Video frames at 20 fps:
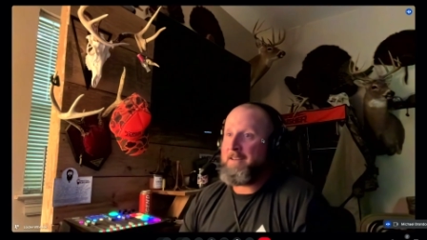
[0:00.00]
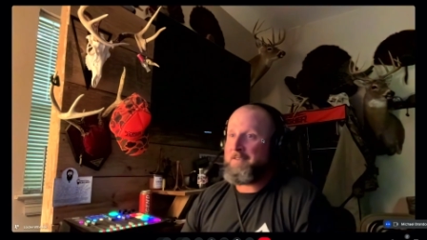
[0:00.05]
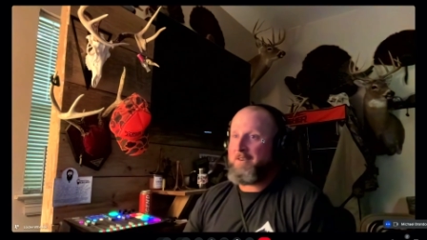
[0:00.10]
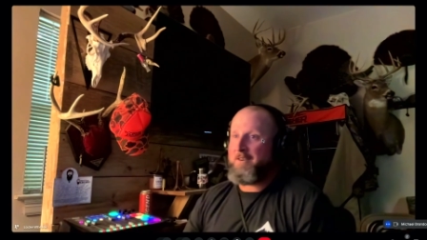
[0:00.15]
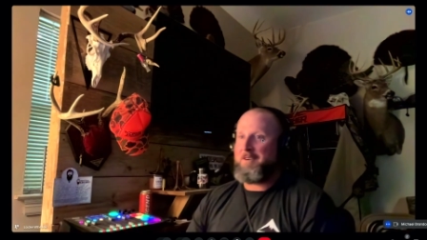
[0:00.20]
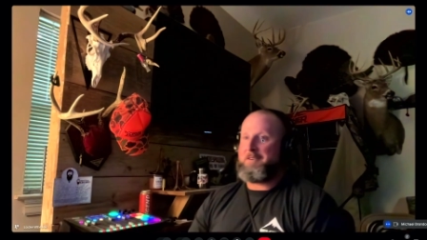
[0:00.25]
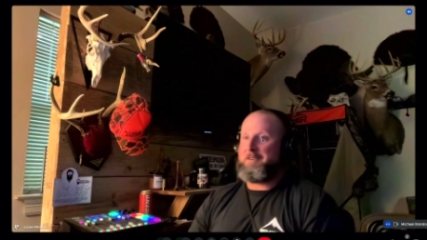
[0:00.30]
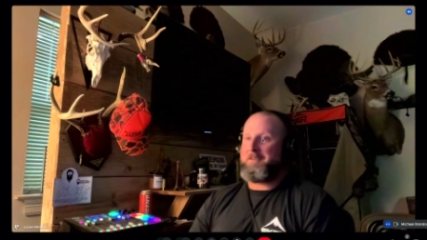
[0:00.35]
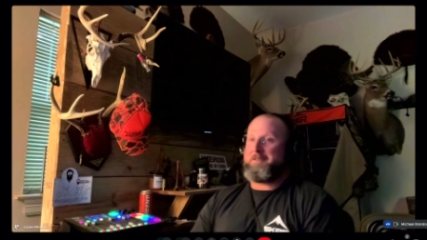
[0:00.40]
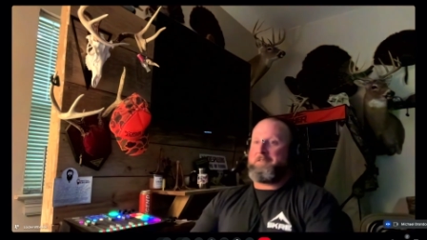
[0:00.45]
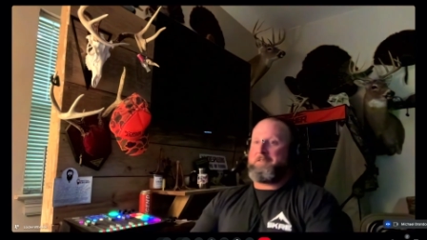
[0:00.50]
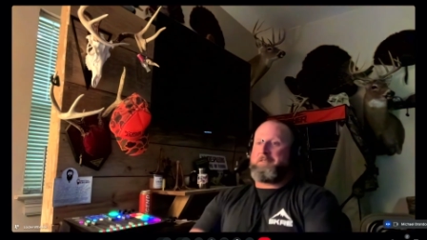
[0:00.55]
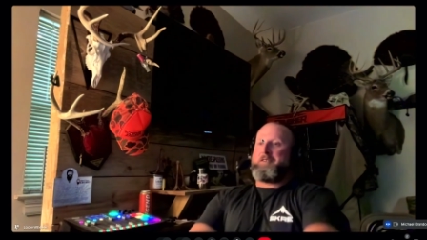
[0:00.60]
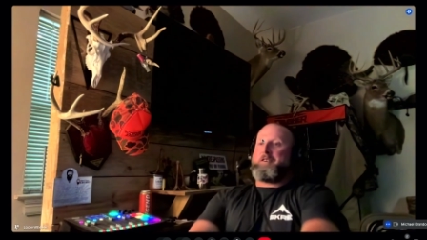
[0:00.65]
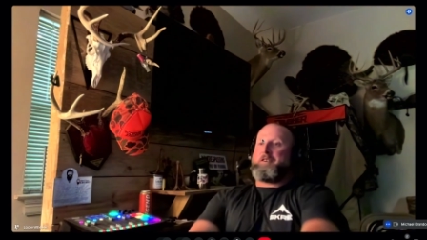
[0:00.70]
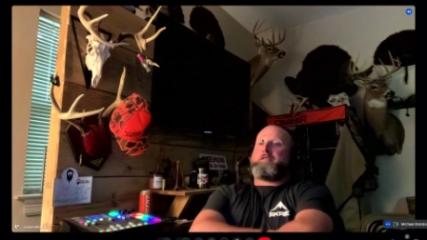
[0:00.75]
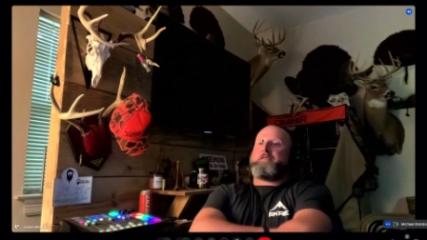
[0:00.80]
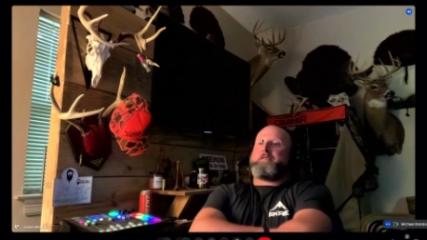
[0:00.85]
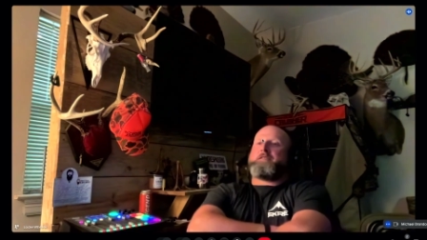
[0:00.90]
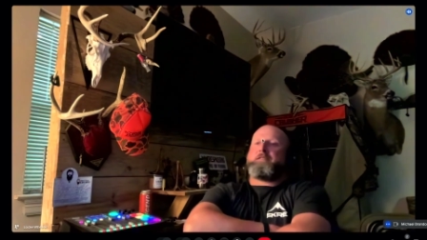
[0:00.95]
And
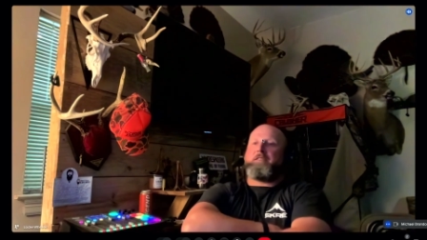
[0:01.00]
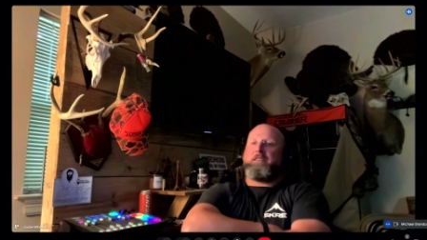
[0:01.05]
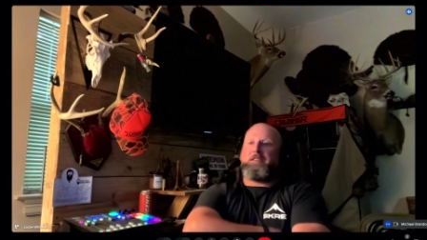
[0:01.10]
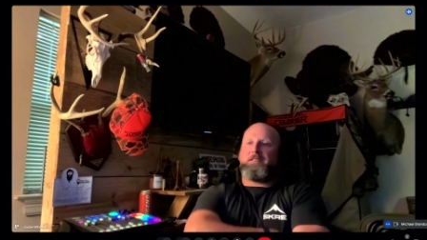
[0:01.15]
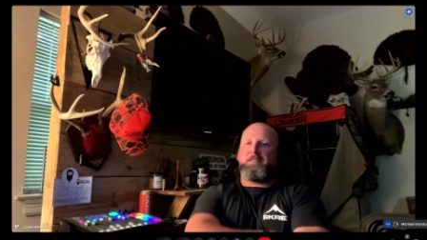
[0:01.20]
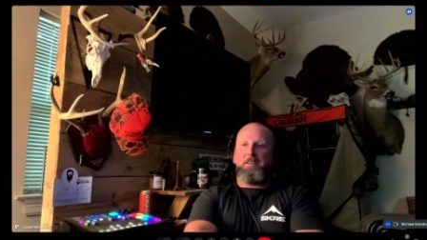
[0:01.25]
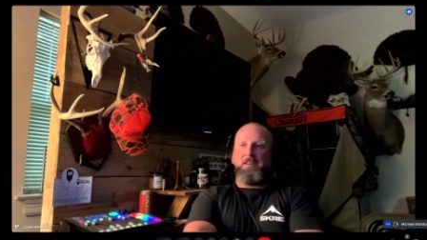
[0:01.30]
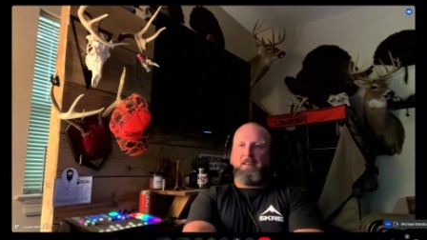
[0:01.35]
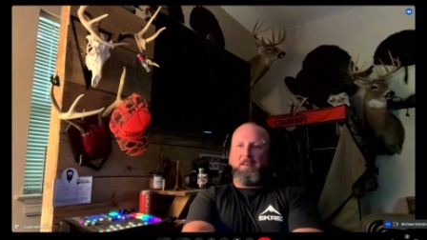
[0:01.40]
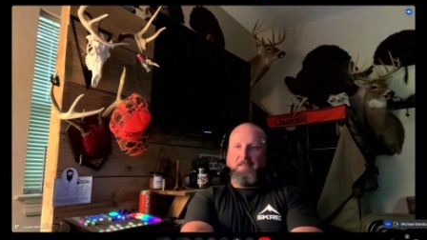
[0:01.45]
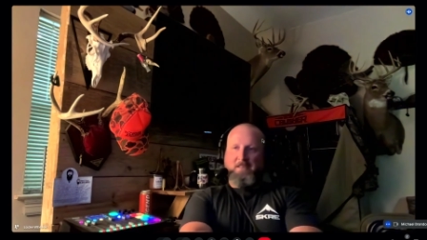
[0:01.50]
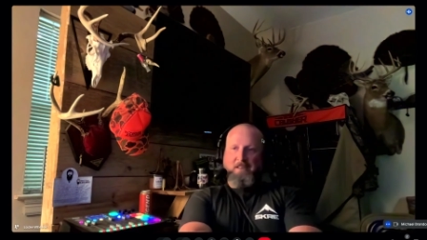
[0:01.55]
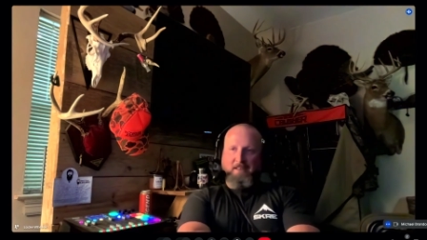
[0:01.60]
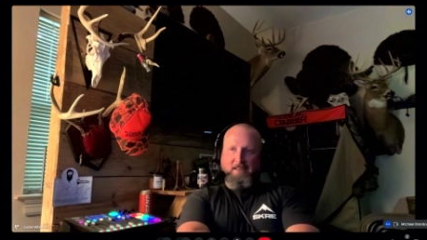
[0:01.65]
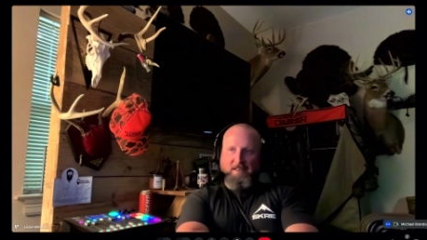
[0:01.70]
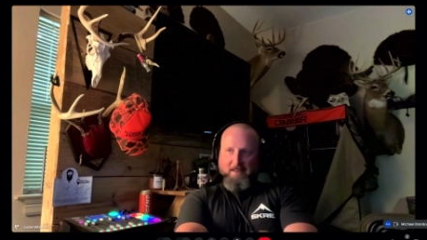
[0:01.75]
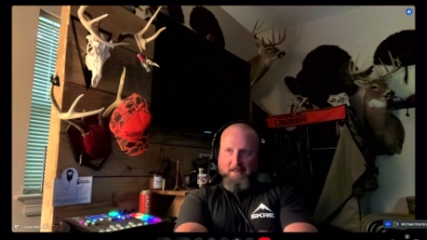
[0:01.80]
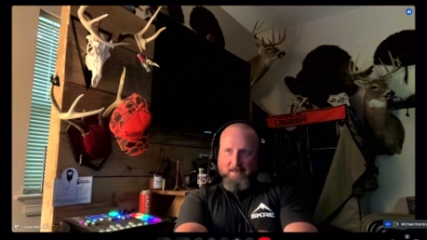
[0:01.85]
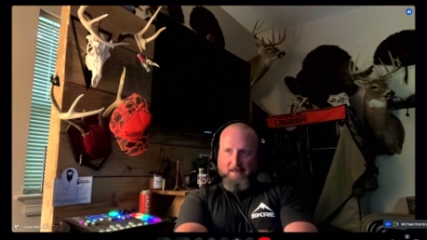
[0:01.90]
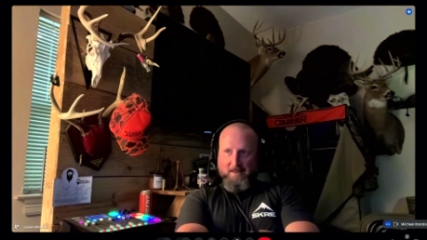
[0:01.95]
turkey season has
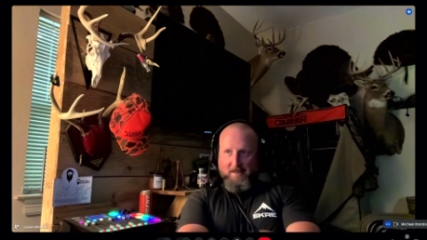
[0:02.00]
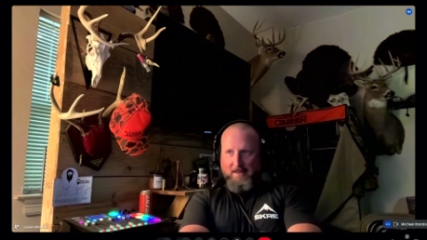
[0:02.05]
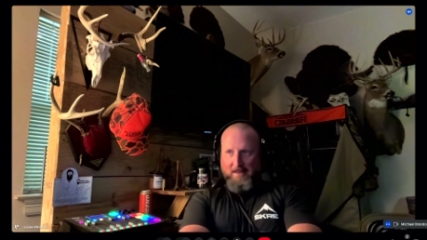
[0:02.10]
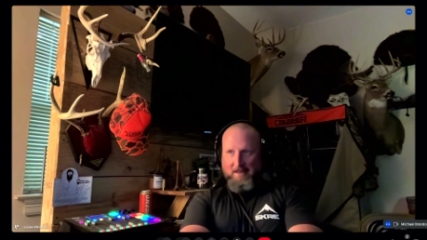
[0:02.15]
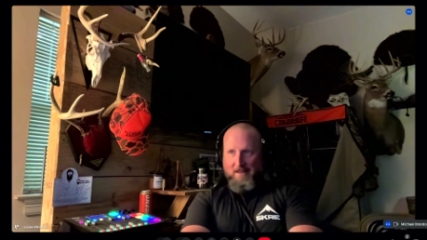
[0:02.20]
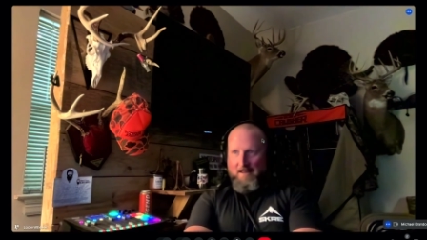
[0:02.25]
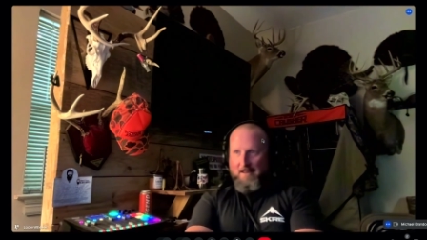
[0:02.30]
ended,